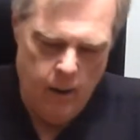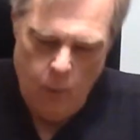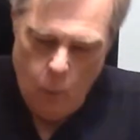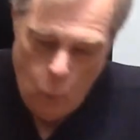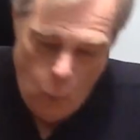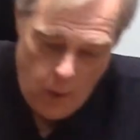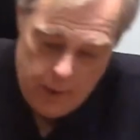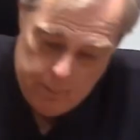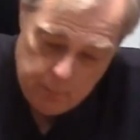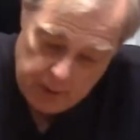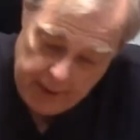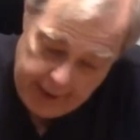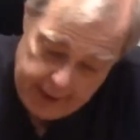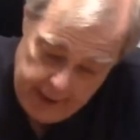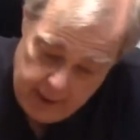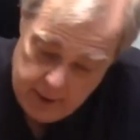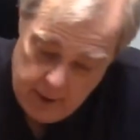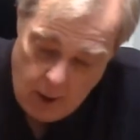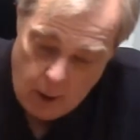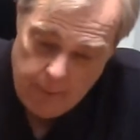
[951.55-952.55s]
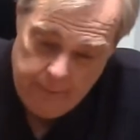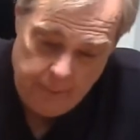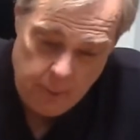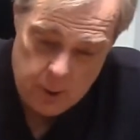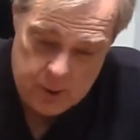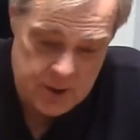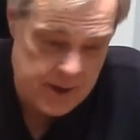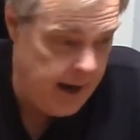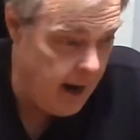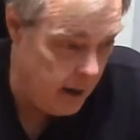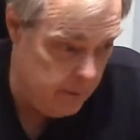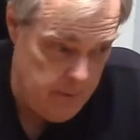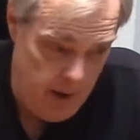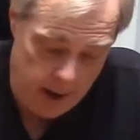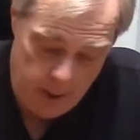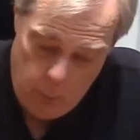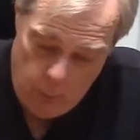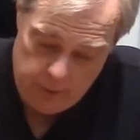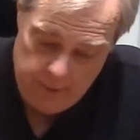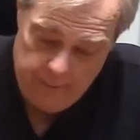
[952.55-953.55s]
we played it our first game
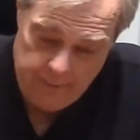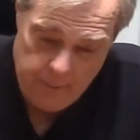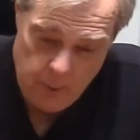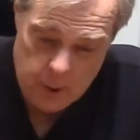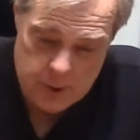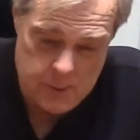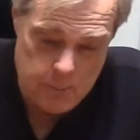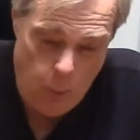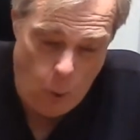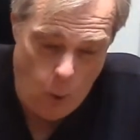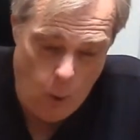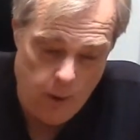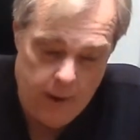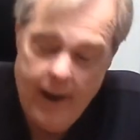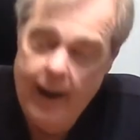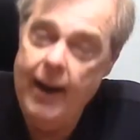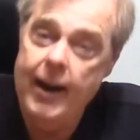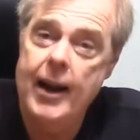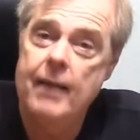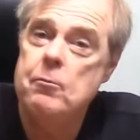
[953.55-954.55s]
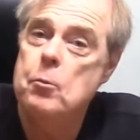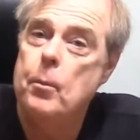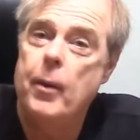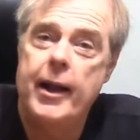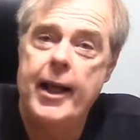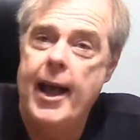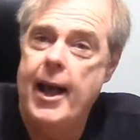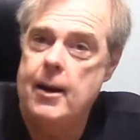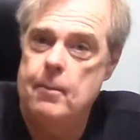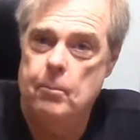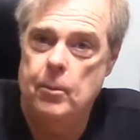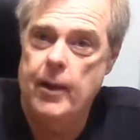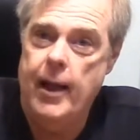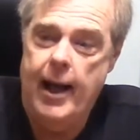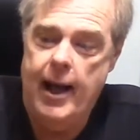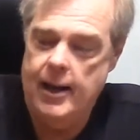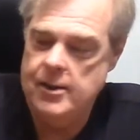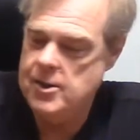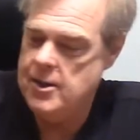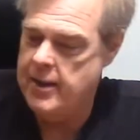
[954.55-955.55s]
night with the first board, and everybody had a
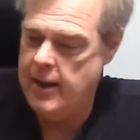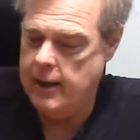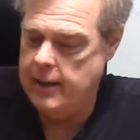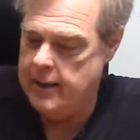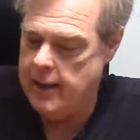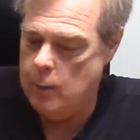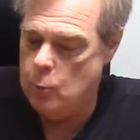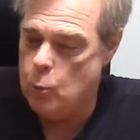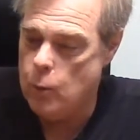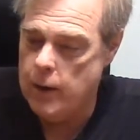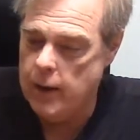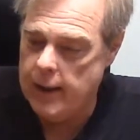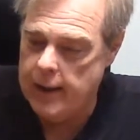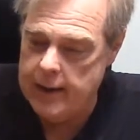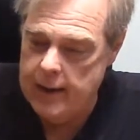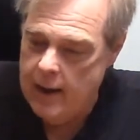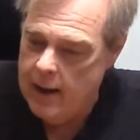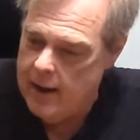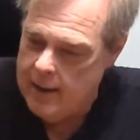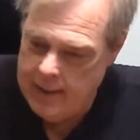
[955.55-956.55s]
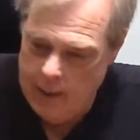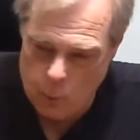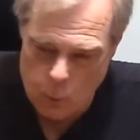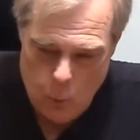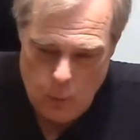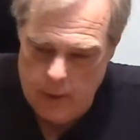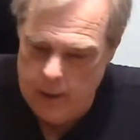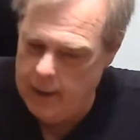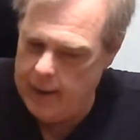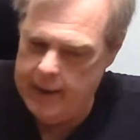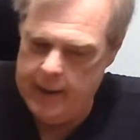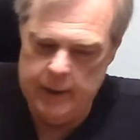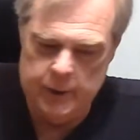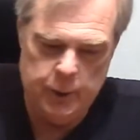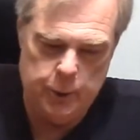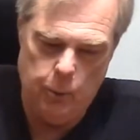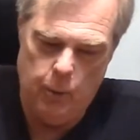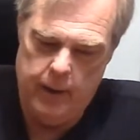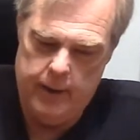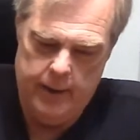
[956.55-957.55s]
blast. They really
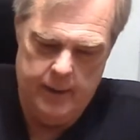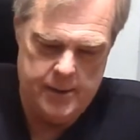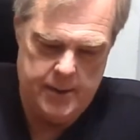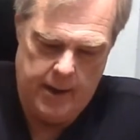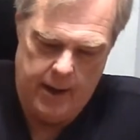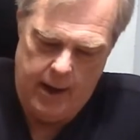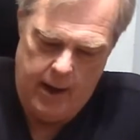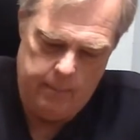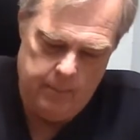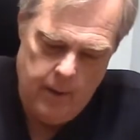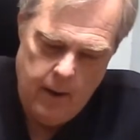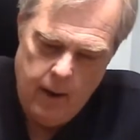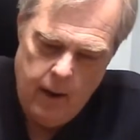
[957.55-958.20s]
enjoyed this game.